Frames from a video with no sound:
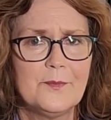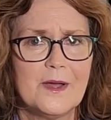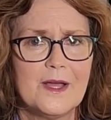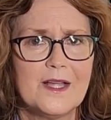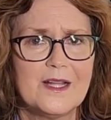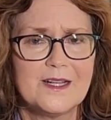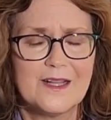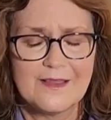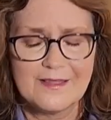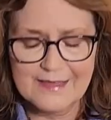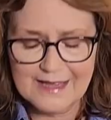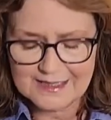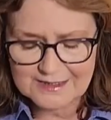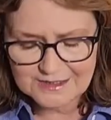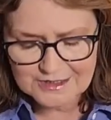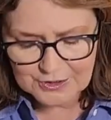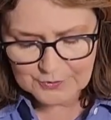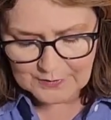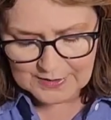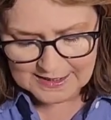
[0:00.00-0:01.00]
but they
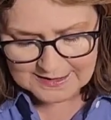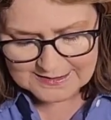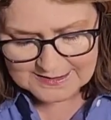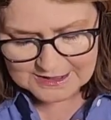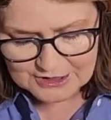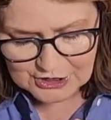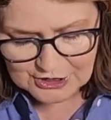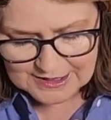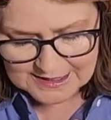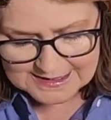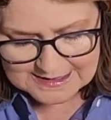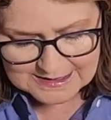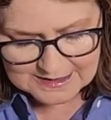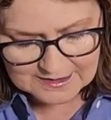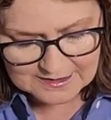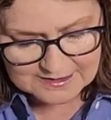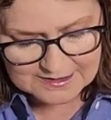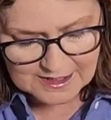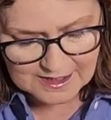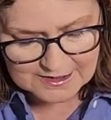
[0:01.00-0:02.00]
do add such a nice
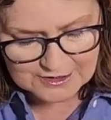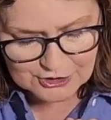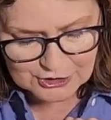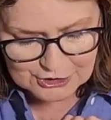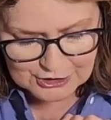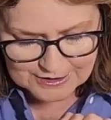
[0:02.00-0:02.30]
little touch